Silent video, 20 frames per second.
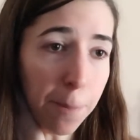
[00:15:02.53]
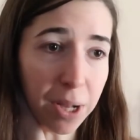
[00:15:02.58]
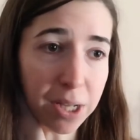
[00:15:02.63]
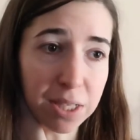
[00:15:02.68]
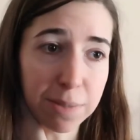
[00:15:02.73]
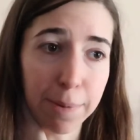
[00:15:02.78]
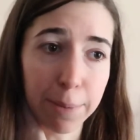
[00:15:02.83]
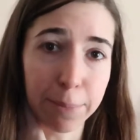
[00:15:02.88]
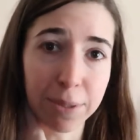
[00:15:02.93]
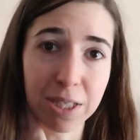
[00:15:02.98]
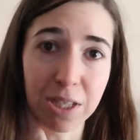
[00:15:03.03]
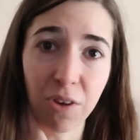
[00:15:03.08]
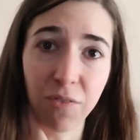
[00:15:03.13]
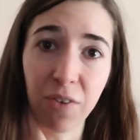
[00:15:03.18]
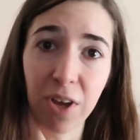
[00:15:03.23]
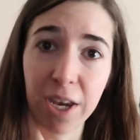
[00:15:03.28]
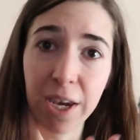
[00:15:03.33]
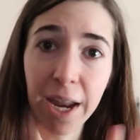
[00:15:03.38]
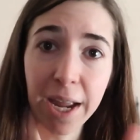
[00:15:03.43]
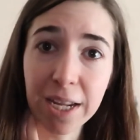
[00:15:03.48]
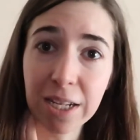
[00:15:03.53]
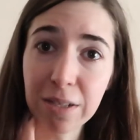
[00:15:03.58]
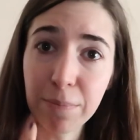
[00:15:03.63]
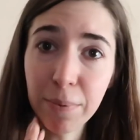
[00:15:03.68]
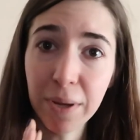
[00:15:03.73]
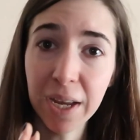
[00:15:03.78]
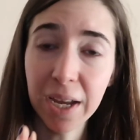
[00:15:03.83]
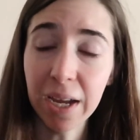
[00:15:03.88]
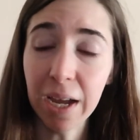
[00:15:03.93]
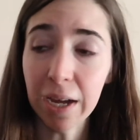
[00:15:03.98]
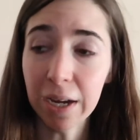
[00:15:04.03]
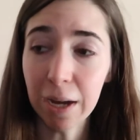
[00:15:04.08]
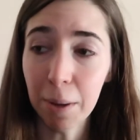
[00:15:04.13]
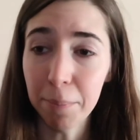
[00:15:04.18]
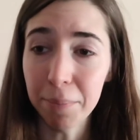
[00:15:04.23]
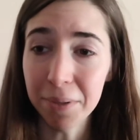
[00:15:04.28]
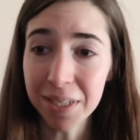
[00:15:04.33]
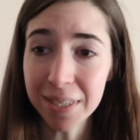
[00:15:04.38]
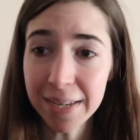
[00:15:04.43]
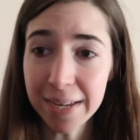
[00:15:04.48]
About to make myself a nice big
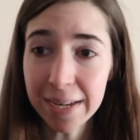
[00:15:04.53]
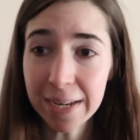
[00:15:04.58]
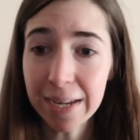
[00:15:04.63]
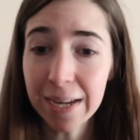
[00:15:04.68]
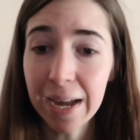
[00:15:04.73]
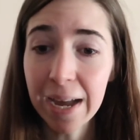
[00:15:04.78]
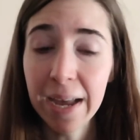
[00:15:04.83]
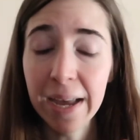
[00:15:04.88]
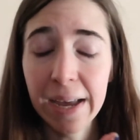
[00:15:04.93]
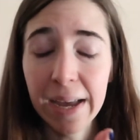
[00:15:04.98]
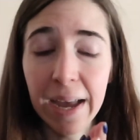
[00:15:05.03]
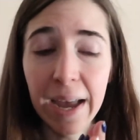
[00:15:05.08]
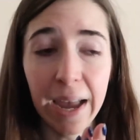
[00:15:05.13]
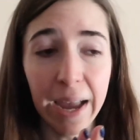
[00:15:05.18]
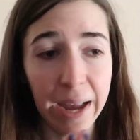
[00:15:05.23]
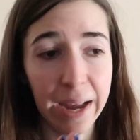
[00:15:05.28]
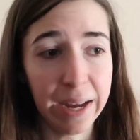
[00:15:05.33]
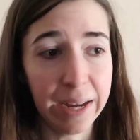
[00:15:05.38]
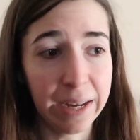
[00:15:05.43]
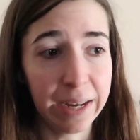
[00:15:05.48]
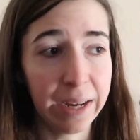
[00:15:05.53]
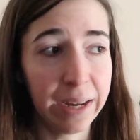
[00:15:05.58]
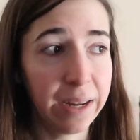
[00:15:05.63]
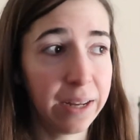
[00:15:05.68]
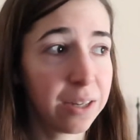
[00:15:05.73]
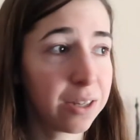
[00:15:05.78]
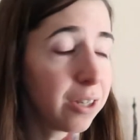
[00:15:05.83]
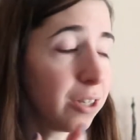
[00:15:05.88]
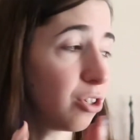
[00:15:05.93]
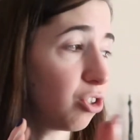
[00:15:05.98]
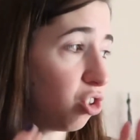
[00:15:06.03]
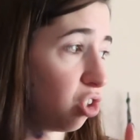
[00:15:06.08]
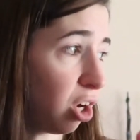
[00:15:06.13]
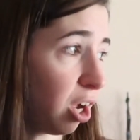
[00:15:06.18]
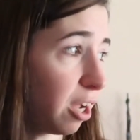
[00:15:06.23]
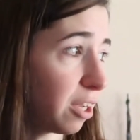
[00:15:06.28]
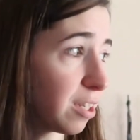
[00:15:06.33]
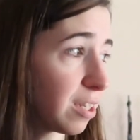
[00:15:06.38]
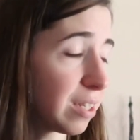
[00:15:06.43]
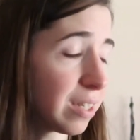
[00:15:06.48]
cup of tea and
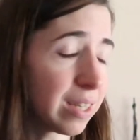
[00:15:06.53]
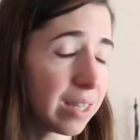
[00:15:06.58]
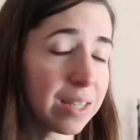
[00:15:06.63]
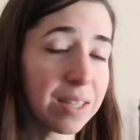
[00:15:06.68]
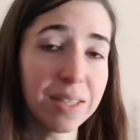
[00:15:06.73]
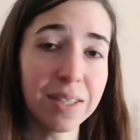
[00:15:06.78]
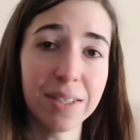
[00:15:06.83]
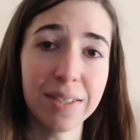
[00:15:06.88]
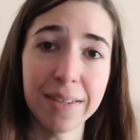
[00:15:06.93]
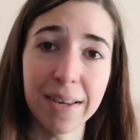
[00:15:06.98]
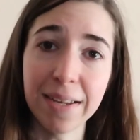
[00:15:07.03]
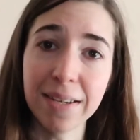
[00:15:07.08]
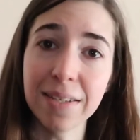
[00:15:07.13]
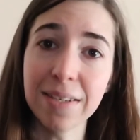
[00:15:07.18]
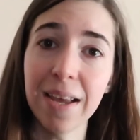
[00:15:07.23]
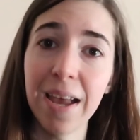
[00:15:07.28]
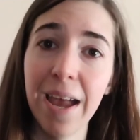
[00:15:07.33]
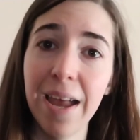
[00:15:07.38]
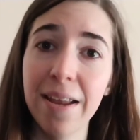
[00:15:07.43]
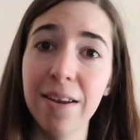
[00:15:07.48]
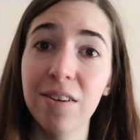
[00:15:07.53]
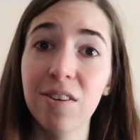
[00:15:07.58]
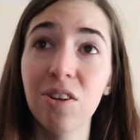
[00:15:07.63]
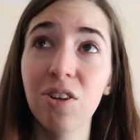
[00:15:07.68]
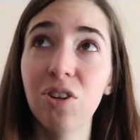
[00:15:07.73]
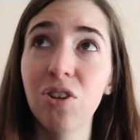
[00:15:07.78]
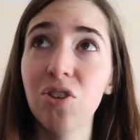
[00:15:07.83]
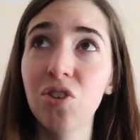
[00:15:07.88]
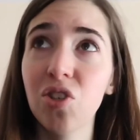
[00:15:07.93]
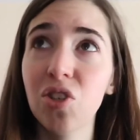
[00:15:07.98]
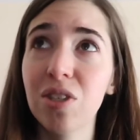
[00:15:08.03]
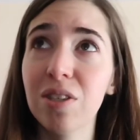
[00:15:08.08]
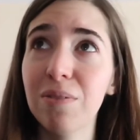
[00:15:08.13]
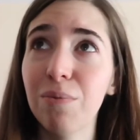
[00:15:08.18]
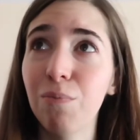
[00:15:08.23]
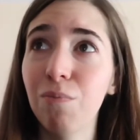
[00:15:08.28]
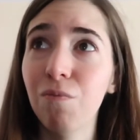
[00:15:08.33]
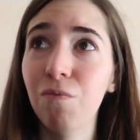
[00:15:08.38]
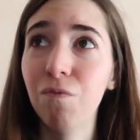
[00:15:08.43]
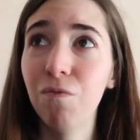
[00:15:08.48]
just sit and
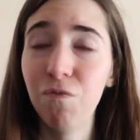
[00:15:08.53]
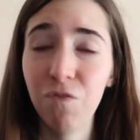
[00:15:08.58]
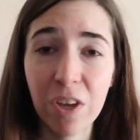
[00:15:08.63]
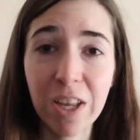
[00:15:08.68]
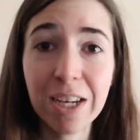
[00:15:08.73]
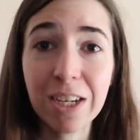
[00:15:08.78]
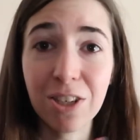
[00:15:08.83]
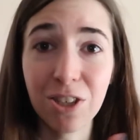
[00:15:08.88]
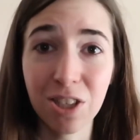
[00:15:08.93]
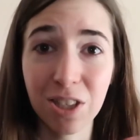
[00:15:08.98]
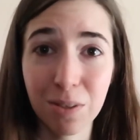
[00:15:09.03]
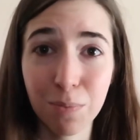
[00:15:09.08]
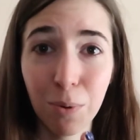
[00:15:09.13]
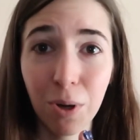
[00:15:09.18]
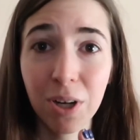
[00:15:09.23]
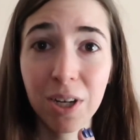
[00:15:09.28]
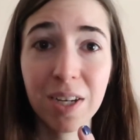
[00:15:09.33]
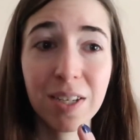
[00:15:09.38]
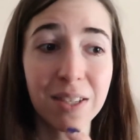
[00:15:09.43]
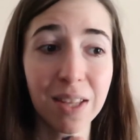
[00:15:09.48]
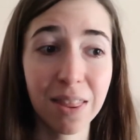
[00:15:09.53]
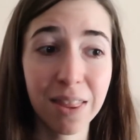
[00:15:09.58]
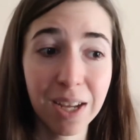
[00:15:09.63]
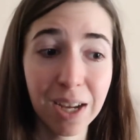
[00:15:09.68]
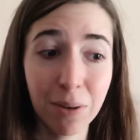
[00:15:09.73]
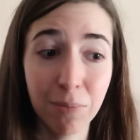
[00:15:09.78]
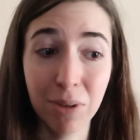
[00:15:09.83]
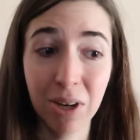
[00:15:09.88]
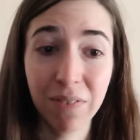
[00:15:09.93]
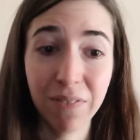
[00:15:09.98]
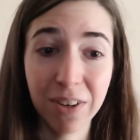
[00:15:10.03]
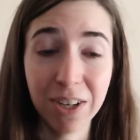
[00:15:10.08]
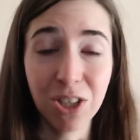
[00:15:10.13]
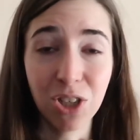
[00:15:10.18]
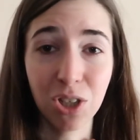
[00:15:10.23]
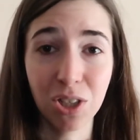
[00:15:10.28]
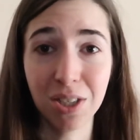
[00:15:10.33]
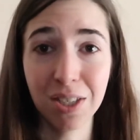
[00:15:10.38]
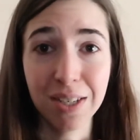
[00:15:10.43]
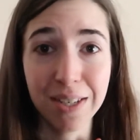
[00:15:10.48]
just finish this book, because I think I'm gonna
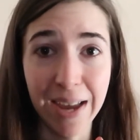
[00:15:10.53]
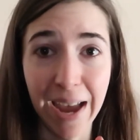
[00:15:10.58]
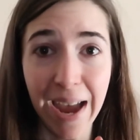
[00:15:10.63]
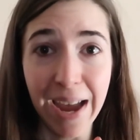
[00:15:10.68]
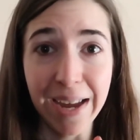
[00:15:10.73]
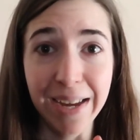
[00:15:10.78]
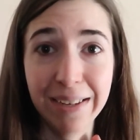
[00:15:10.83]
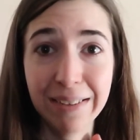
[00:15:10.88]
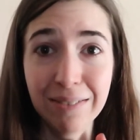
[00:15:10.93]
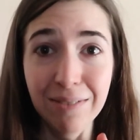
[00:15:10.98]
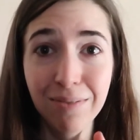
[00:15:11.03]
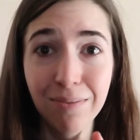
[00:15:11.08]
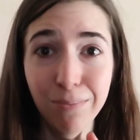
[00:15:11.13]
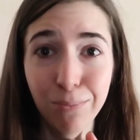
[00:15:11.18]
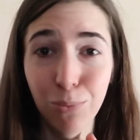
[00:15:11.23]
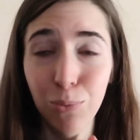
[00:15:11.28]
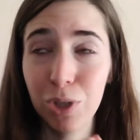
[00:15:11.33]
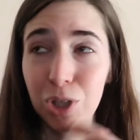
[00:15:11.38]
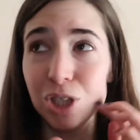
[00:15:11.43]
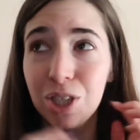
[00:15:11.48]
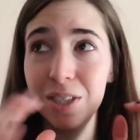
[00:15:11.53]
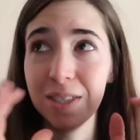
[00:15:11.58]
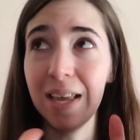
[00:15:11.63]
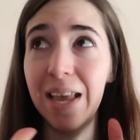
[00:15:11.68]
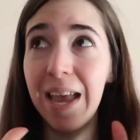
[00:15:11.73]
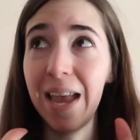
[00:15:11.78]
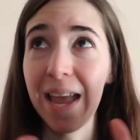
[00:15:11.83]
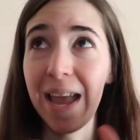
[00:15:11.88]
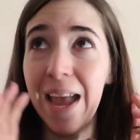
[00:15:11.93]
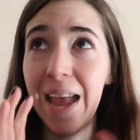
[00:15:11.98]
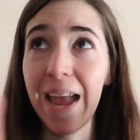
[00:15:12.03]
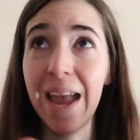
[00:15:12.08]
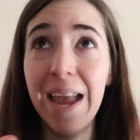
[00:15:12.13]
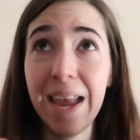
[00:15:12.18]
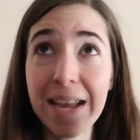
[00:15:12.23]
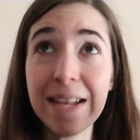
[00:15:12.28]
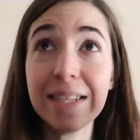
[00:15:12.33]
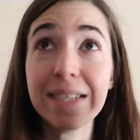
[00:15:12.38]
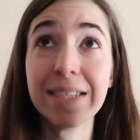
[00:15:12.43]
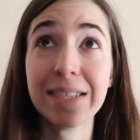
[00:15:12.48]
finish it today, which is
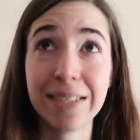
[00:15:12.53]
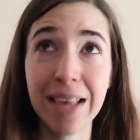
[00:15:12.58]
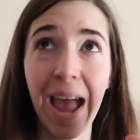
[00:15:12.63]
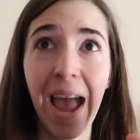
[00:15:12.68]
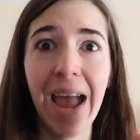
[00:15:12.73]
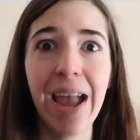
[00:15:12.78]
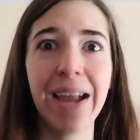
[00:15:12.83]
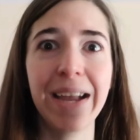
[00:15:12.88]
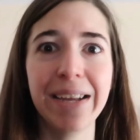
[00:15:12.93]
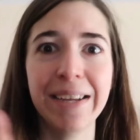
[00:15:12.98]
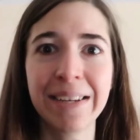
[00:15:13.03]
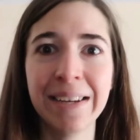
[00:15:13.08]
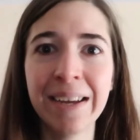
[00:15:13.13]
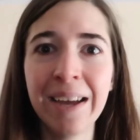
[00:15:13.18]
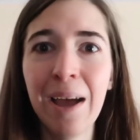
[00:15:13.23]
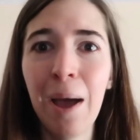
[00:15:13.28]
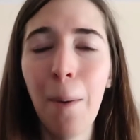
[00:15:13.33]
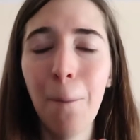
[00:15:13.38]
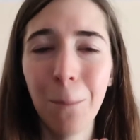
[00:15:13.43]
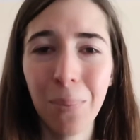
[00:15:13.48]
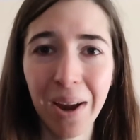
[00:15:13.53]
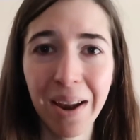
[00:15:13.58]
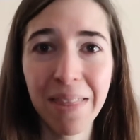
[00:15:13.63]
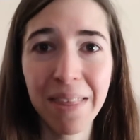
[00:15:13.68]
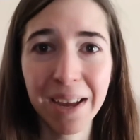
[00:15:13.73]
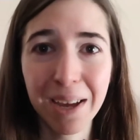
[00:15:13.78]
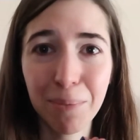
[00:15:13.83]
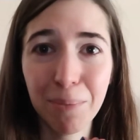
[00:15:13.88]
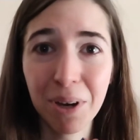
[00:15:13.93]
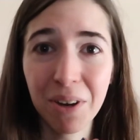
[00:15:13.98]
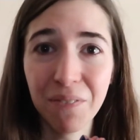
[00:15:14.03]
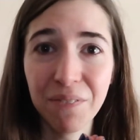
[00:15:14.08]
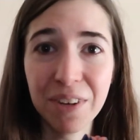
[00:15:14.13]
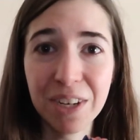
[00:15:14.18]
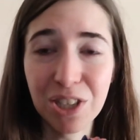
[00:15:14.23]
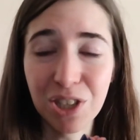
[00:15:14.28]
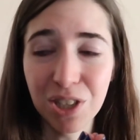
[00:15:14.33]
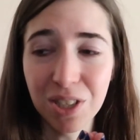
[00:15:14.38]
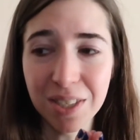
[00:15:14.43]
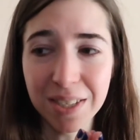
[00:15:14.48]
insane, but I think I'm gonna
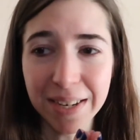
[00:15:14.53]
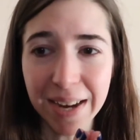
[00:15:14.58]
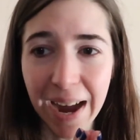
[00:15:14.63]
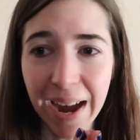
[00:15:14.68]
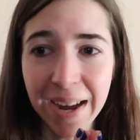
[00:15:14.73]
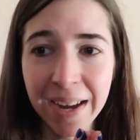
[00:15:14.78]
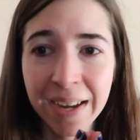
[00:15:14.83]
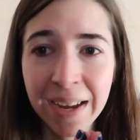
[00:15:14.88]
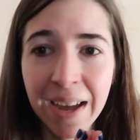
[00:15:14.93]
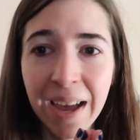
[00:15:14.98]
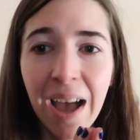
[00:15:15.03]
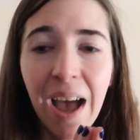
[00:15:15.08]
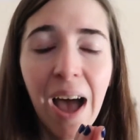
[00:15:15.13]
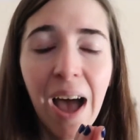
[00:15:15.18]
finish it today.